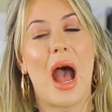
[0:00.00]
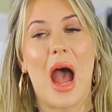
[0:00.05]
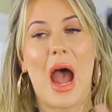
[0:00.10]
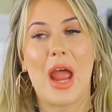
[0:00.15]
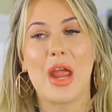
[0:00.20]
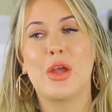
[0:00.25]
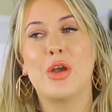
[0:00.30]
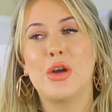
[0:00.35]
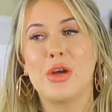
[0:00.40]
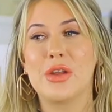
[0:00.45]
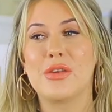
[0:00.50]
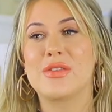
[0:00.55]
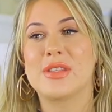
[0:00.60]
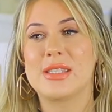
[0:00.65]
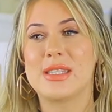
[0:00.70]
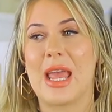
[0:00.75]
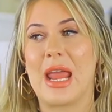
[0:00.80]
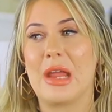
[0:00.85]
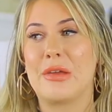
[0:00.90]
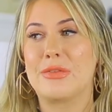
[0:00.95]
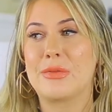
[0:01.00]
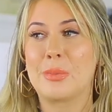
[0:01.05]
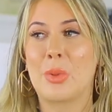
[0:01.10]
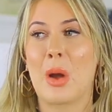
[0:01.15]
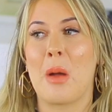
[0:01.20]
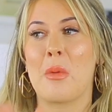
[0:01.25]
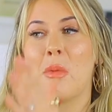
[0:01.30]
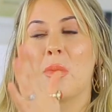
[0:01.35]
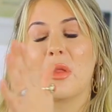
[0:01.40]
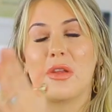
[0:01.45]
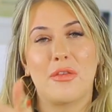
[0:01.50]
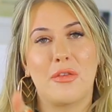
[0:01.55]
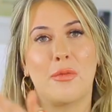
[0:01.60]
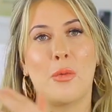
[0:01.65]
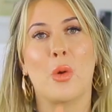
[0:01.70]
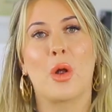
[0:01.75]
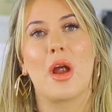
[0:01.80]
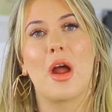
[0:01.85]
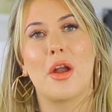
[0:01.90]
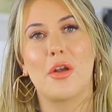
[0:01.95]
I could have saved probably
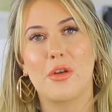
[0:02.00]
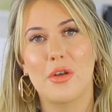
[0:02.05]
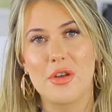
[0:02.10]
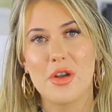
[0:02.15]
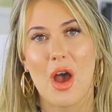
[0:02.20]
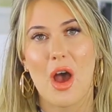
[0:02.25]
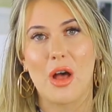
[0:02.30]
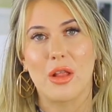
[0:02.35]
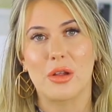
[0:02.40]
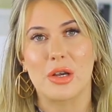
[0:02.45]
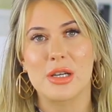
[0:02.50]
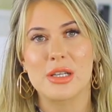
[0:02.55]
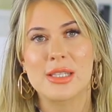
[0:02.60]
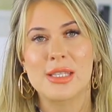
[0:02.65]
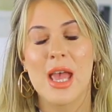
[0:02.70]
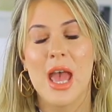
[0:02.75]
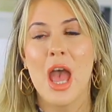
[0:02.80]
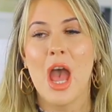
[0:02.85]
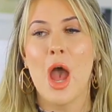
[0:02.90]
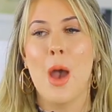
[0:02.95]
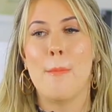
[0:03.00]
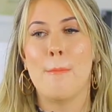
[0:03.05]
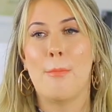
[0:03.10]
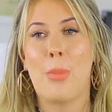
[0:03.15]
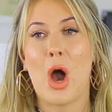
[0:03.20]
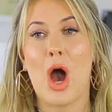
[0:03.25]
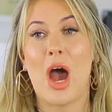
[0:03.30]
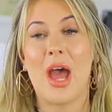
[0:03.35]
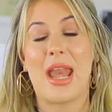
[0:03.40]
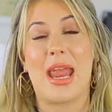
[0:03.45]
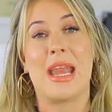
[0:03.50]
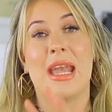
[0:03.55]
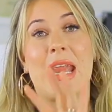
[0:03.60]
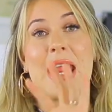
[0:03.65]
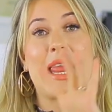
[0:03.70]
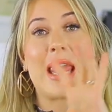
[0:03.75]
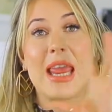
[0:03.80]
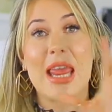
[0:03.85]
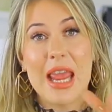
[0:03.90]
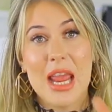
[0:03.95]
$400, bought an
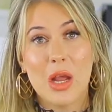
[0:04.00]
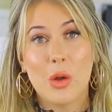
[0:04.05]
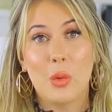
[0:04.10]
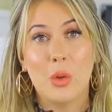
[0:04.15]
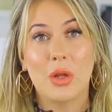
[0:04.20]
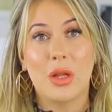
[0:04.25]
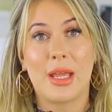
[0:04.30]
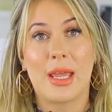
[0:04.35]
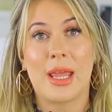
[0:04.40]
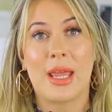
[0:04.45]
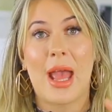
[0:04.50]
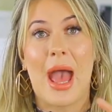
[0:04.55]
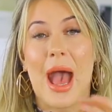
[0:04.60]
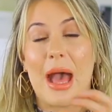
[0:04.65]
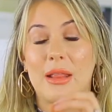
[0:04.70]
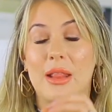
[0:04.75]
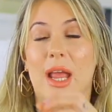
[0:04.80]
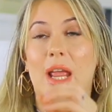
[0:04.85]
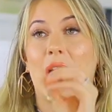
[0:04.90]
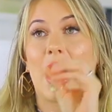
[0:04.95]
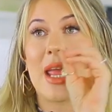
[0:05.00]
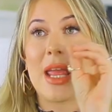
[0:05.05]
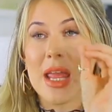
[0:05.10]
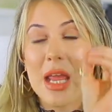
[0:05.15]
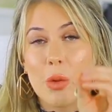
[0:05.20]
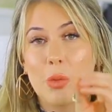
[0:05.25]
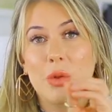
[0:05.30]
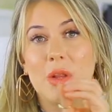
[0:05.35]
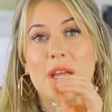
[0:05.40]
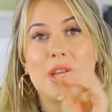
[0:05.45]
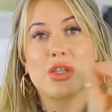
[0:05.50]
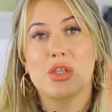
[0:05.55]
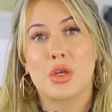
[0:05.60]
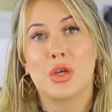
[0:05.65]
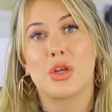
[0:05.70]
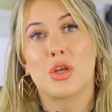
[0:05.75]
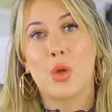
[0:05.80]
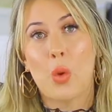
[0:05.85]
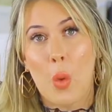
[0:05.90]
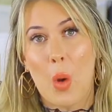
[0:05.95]
equally like equally as
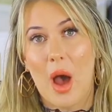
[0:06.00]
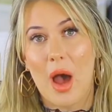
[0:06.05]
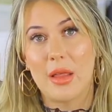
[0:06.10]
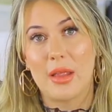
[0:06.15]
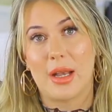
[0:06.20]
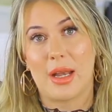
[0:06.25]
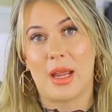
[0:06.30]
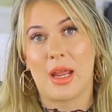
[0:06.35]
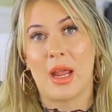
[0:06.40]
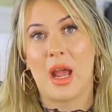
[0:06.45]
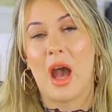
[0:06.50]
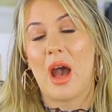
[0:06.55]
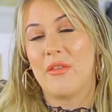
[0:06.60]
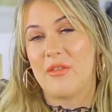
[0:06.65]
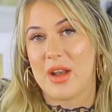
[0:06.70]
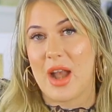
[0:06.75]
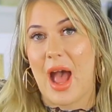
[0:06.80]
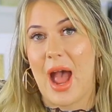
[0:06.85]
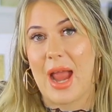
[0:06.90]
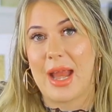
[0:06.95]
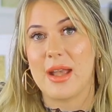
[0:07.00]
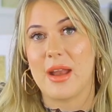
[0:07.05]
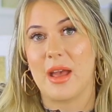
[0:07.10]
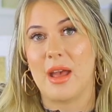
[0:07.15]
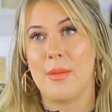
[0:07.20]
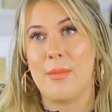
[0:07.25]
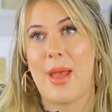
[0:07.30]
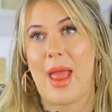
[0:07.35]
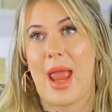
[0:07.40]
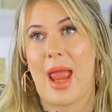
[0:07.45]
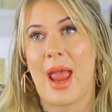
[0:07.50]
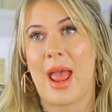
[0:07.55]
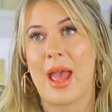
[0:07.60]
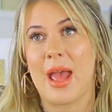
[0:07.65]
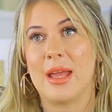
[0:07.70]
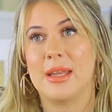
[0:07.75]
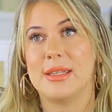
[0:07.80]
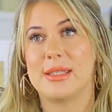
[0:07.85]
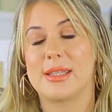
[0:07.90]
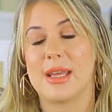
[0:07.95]
good quality of an item
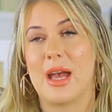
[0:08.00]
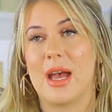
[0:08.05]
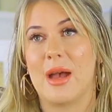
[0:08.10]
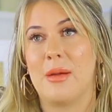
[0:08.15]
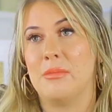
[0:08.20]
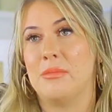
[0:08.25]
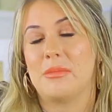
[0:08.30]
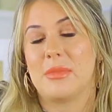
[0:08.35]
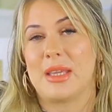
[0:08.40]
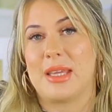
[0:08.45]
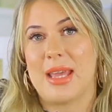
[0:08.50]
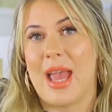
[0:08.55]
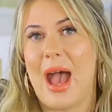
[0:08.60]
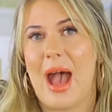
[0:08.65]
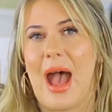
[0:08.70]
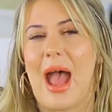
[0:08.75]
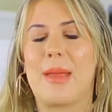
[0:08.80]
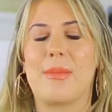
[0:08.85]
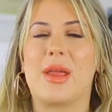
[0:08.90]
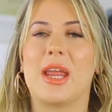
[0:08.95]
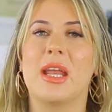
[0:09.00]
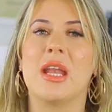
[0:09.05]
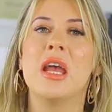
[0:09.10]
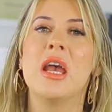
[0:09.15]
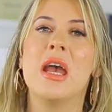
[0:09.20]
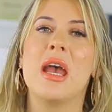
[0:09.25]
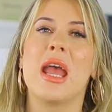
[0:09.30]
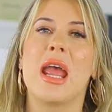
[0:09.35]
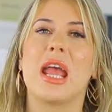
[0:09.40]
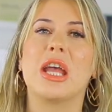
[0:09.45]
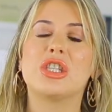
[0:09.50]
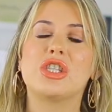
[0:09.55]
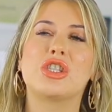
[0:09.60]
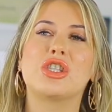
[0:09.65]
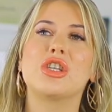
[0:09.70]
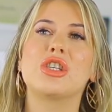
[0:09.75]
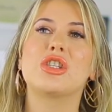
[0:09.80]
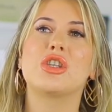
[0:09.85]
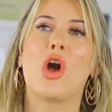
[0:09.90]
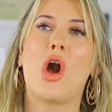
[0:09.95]
and um, yeah I mean it's
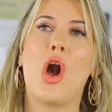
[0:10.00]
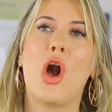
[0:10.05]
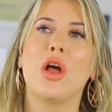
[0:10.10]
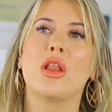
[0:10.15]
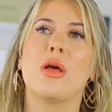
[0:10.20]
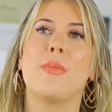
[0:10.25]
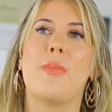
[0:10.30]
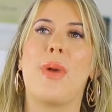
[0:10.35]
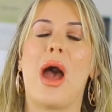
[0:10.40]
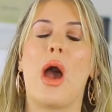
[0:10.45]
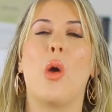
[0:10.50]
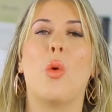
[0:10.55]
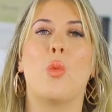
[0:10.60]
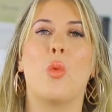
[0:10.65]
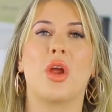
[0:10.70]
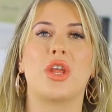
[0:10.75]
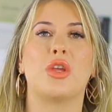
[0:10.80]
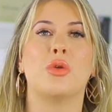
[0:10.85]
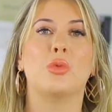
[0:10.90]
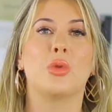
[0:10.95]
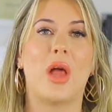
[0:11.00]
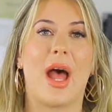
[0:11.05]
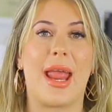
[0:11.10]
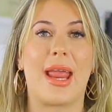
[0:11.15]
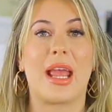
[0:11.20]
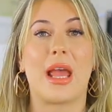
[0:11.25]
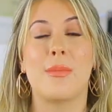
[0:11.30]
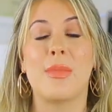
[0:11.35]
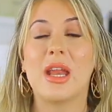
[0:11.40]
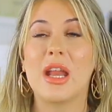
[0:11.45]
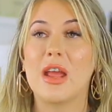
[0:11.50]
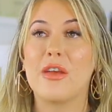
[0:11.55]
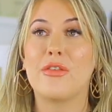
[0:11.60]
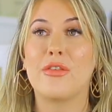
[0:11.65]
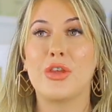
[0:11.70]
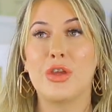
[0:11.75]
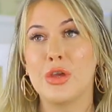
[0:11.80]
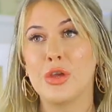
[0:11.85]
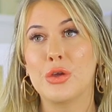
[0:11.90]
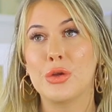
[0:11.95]
just all about what you like I mean
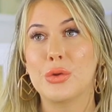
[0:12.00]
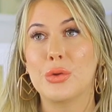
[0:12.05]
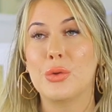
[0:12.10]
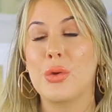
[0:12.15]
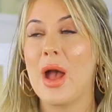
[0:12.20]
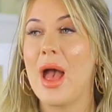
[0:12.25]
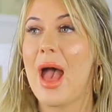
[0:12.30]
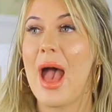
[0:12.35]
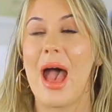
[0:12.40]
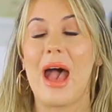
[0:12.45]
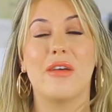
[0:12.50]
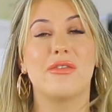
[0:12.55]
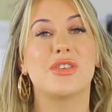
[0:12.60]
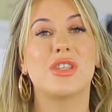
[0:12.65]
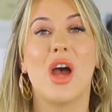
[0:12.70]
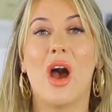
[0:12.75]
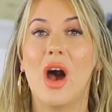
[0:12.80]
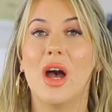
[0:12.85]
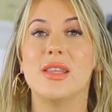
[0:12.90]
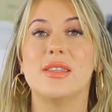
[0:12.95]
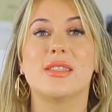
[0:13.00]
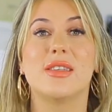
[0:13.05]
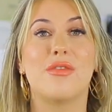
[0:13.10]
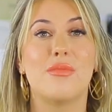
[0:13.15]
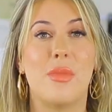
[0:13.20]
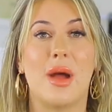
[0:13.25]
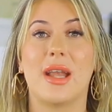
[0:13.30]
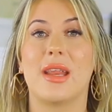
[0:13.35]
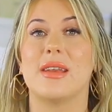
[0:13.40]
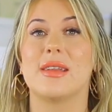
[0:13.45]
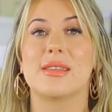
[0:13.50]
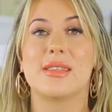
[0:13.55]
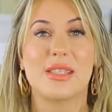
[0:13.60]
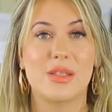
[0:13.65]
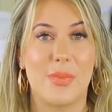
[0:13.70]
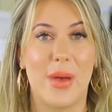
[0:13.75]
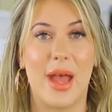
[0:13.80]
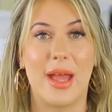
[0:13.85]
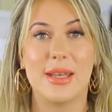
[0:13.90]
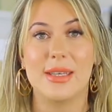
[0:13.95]
if you have tons of money to
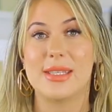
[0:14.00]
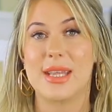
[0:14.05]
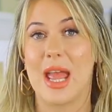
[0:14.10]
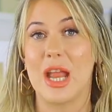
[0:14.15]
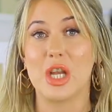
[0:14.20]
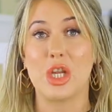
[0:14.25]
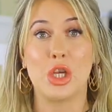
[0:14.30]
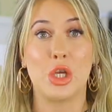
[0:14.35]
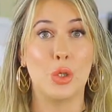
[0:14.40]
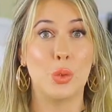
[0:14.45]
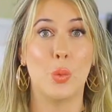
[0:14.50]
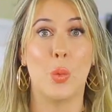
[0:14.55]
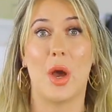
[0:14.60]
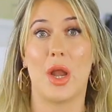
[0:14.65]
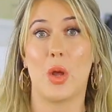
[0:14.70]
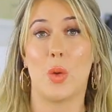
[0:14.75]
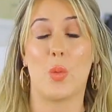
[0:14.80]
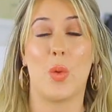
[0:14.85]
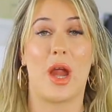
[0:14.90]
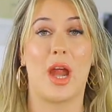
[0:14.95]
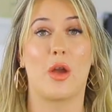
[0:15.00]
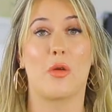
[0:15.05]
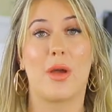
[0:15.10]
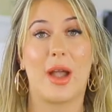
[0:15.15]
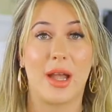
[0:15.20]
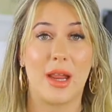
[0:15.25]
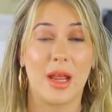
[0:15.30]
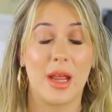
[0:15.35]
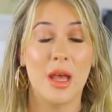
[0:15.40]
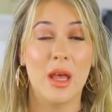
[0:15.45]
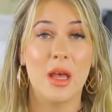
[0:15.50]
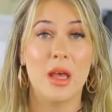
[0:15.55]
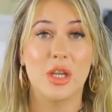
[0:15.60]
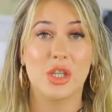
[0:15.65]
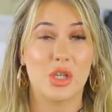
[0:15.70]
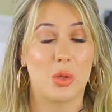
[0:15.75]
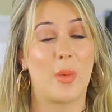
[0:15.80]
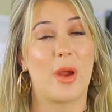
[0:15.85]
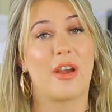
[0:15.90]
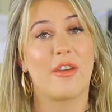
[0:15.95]
spend and you want to wear ready
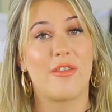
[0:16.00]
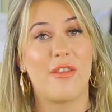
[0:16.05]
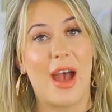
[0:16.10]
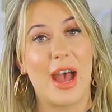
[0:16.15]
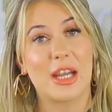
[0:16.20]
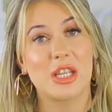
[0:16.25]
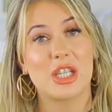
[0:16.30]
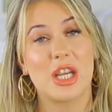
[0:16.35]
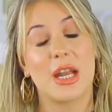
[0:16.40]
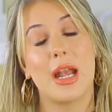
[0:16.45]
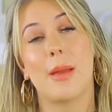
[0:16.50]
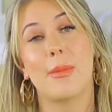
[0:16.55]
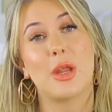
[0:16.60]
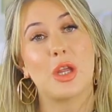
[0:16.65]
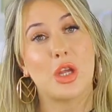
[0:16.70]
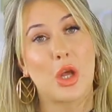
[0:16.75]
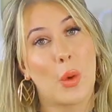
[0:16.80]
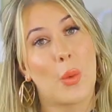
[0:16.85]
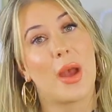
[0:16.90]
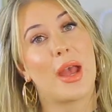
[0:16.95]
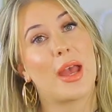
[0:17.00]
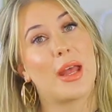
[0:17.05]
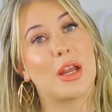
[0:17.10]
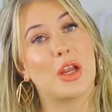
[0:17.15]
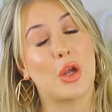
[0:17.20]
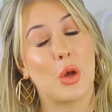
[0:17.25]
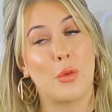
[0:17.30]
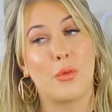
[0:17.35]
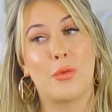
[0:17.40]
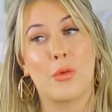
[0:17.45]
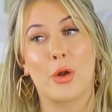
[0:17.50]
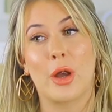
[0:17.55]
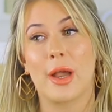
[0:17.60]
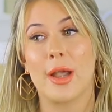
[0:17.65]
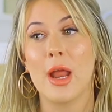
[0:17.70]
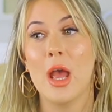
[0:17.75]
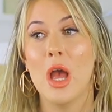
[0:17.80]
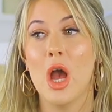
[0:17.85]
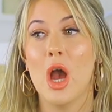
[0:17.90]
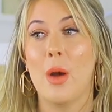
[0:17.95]
to wear fashion I mean go ahead and go for
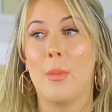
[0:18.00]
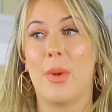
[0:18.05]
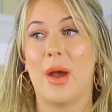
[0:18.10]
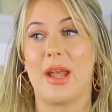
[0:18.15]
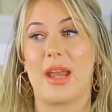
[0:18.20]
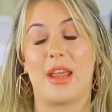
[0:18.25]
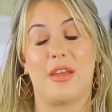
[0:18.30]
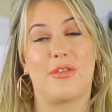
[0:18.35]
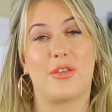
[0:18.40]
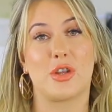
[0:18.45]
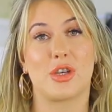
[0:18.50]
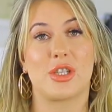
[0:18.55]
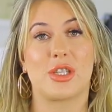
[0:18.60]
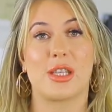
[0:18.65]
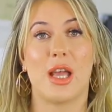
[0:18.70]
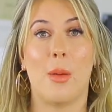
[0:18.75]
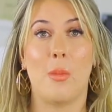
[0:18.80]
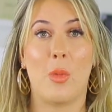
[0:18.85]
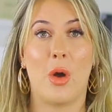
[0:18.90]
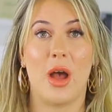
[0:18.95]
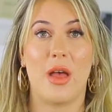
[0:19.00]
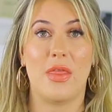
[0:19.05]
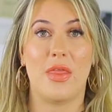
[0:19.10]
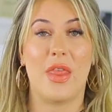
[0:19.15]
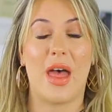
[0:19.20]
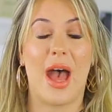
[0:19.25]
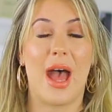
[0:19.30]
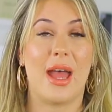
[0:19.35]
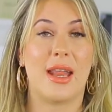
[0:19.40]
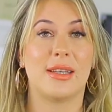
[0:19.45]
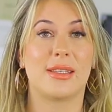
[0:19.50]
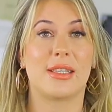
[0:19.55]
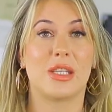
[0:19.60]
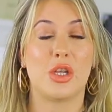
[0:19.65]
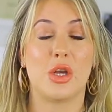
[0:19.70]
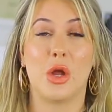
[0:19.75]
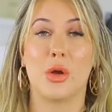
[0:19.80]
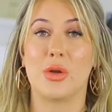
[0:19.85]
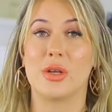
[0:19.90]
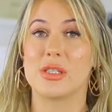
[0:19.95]
it but if you're someone that
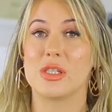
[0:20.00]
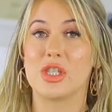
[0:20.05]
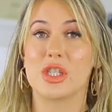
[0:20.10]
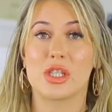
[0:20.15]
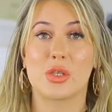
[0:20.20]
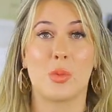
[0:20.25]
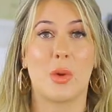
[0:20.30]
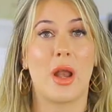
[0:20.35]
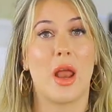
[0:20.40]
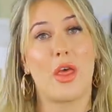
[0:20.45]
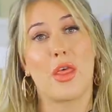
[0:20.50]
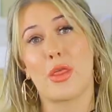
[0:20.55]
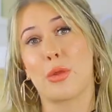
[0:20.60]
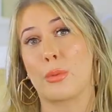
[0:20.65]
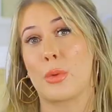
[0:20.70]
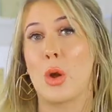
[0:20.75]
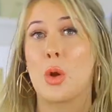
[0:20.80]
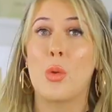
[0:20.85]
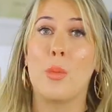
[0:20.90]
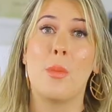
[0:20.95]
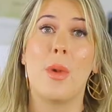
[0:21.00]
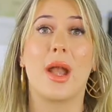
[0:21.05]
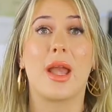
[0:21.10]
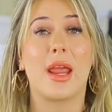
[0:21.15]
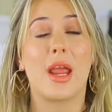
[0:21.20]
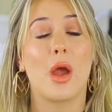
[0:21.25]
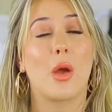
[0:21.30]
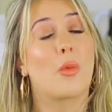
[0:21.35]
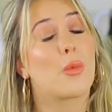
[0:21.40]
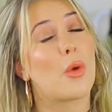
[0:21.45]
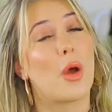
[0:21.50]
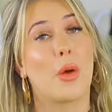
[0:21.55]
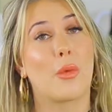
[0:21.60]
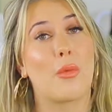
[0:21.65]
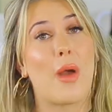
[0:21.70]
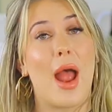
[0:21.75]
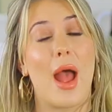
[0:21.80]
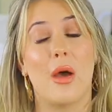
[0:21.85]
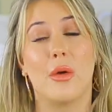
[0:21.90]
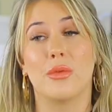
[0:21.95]
you know doesn't just want to throw money
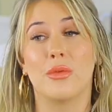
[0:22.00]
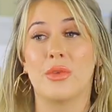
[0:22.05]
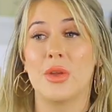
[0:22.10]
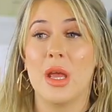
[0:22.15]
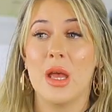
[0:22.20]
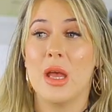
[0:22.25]
around